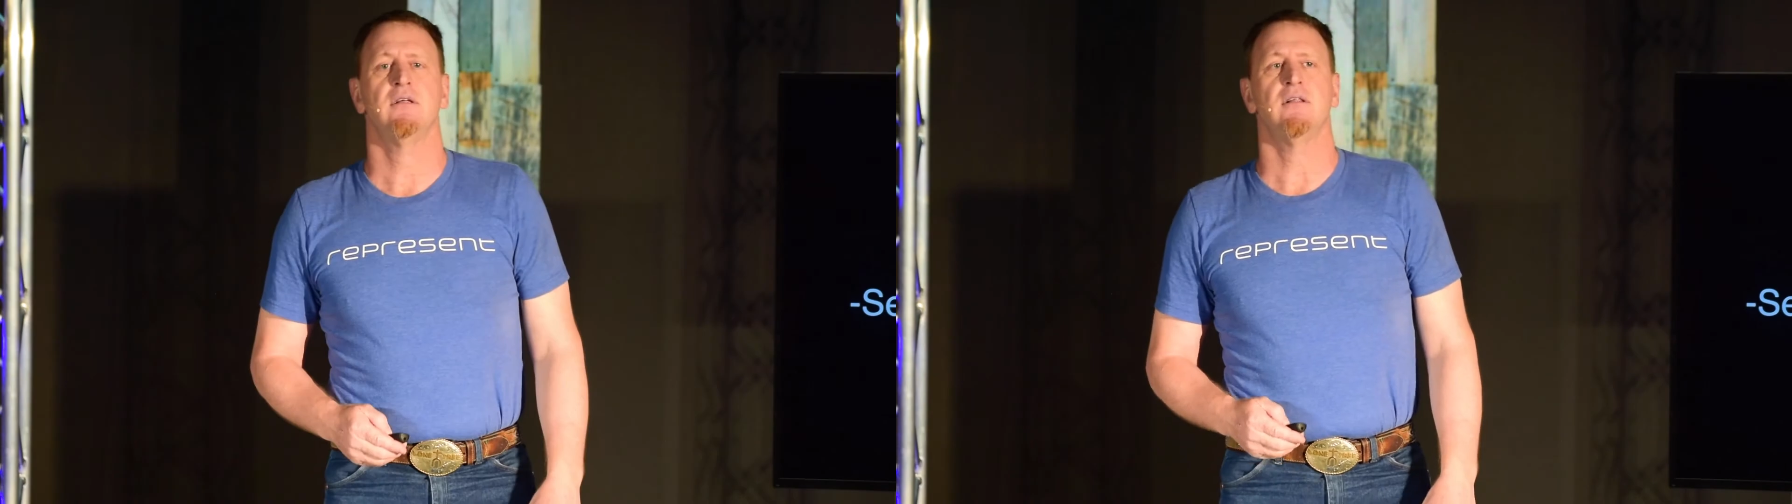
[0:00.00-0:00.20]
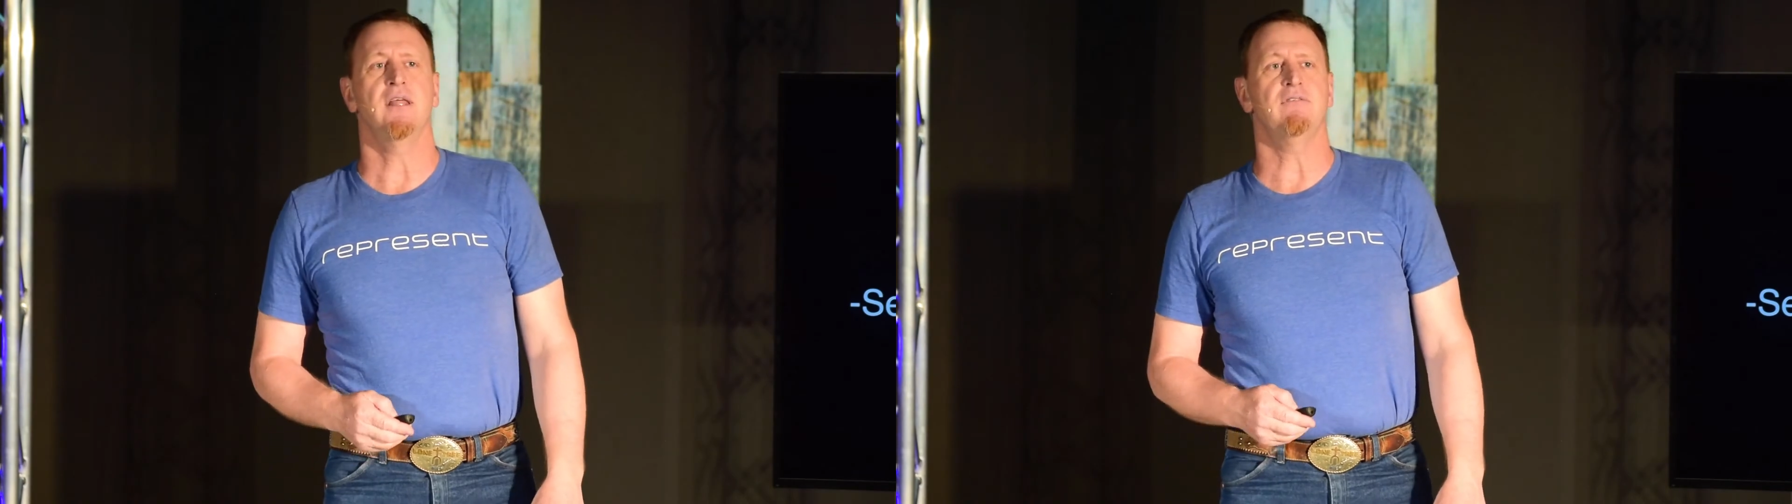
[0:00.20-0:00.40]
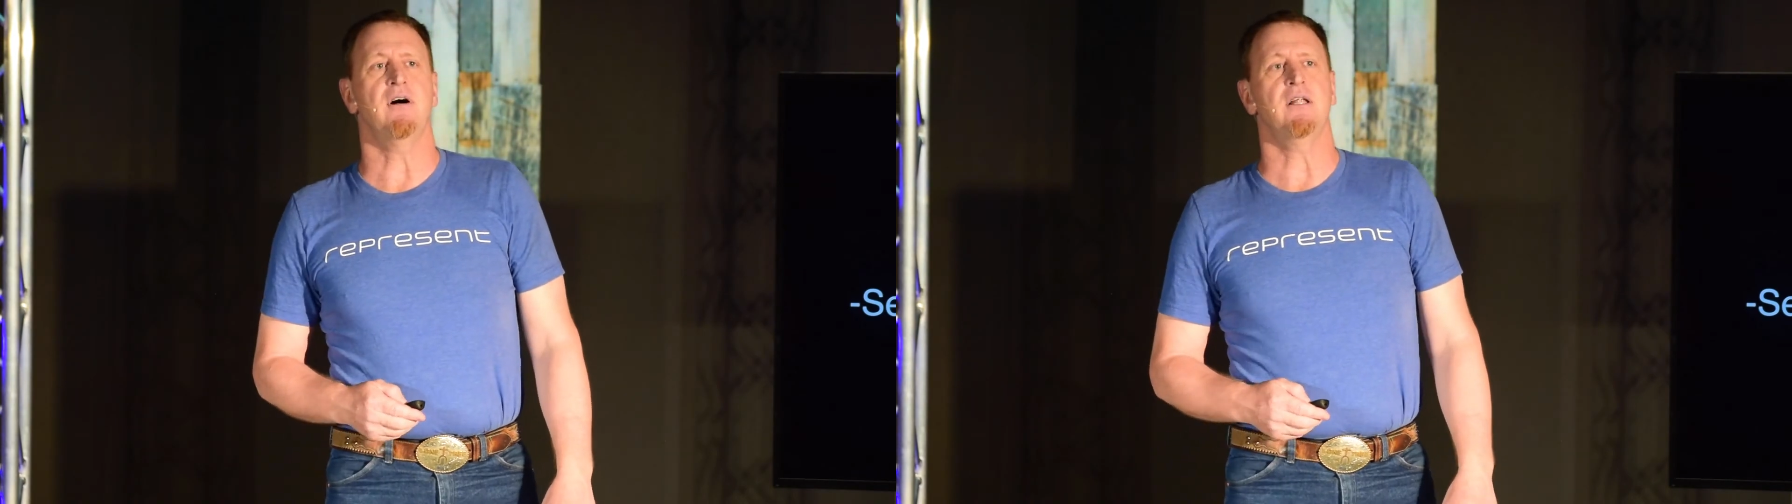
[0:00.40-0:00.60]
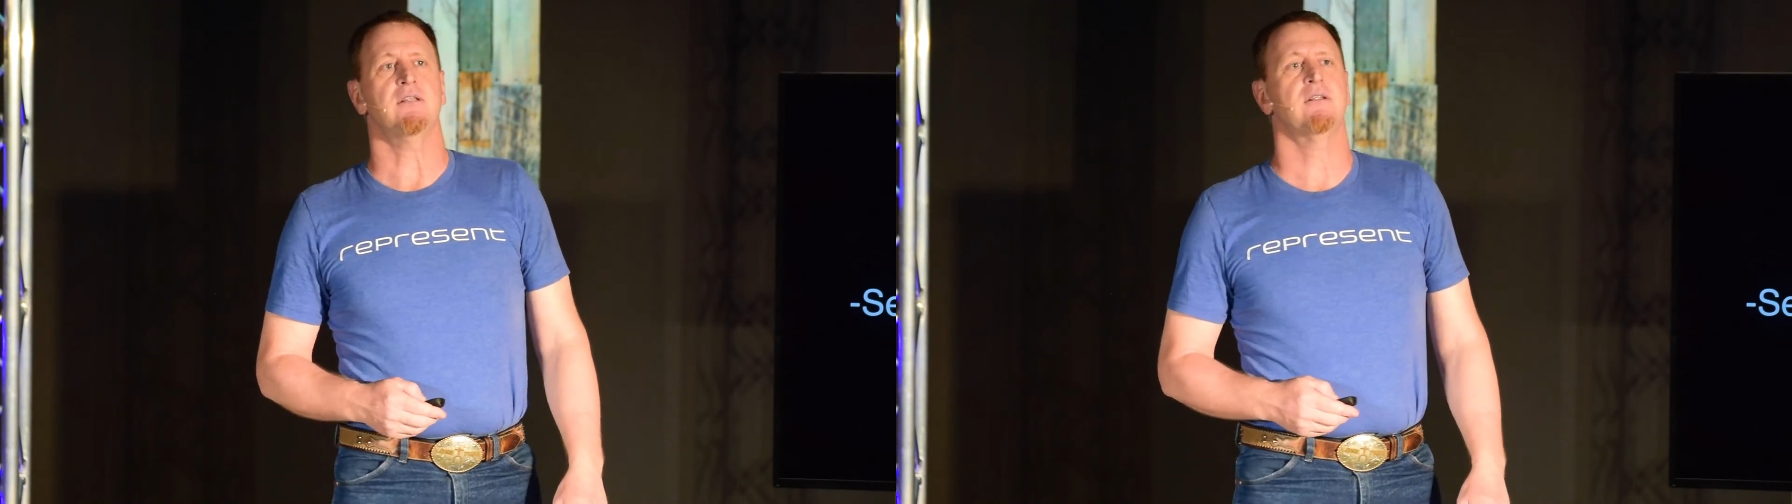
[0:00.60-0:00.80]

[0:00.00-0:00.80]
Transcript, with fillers: live on?